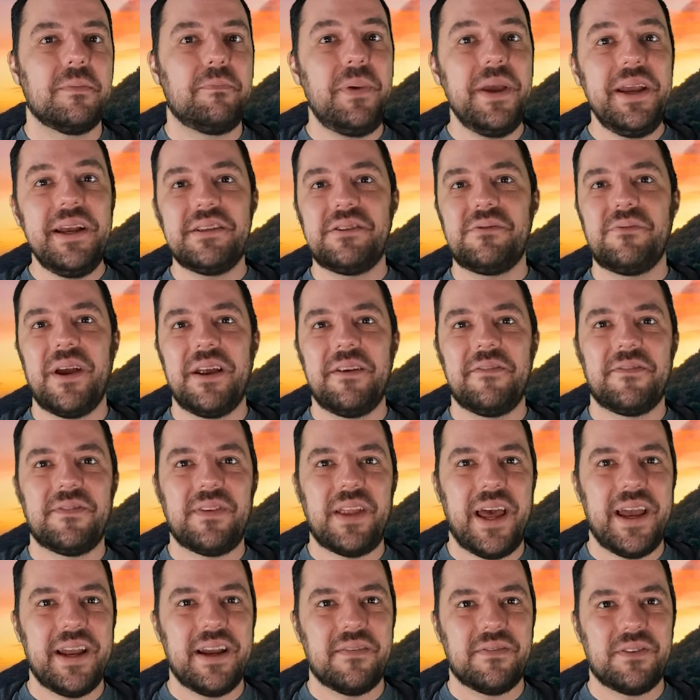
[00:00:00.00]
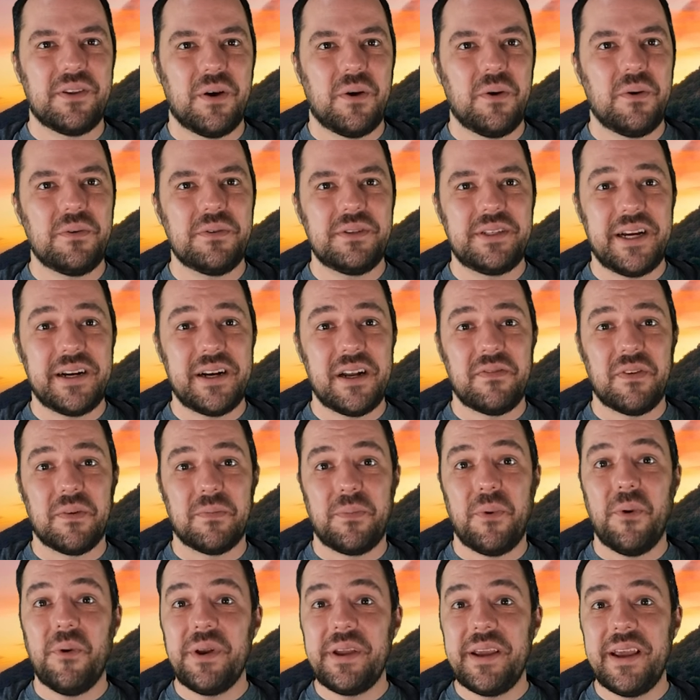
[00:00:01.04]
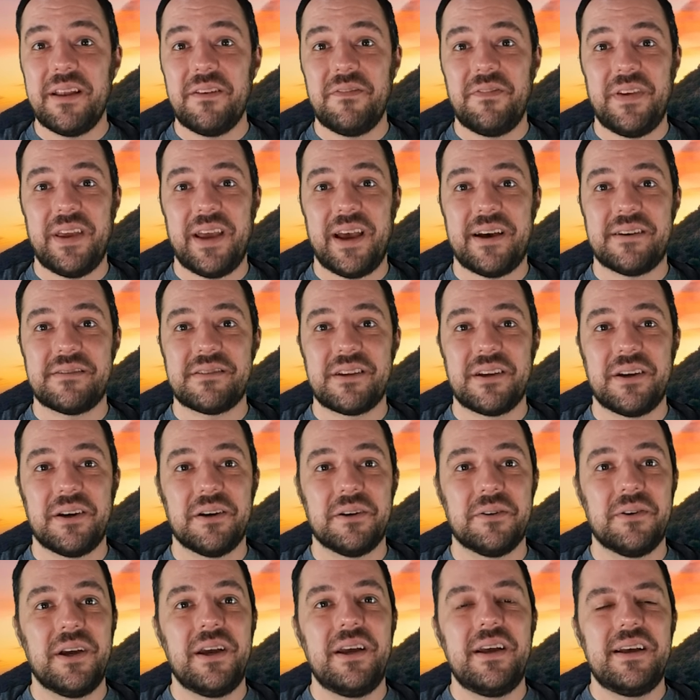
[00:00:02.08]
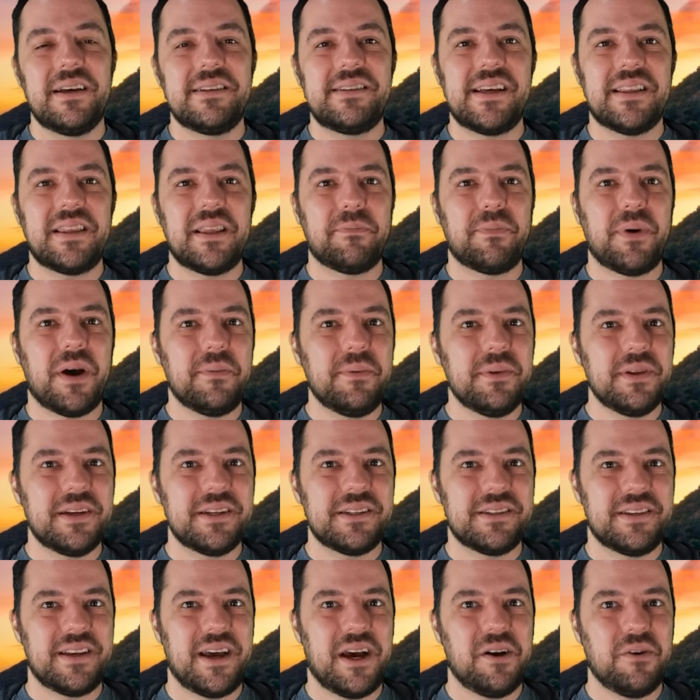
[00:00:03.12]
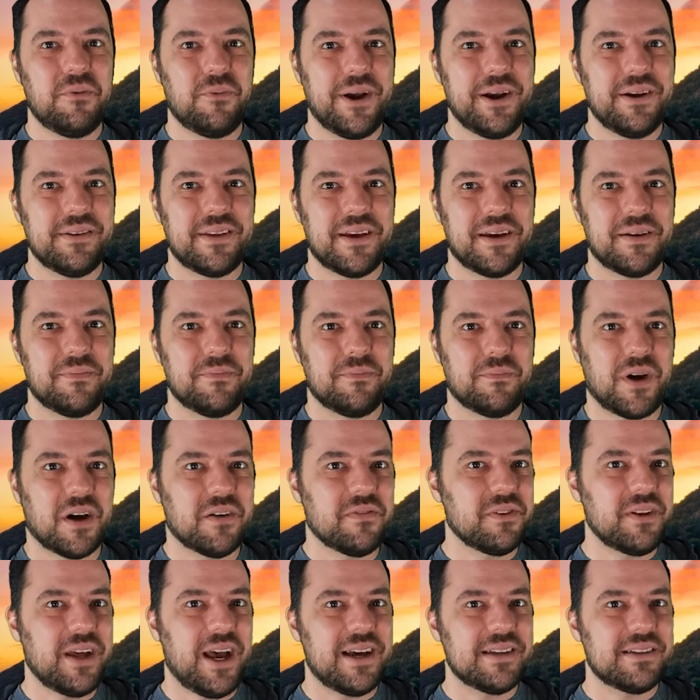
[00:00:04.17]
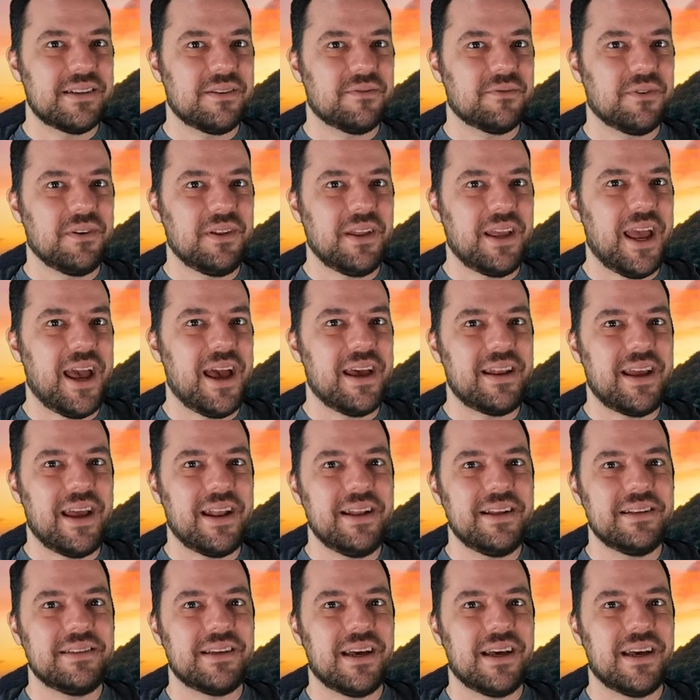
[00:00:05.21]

The biggest red flag of the whole Daredevil Born Again fiasco is that the public is now aware that Marvel hasn't really had any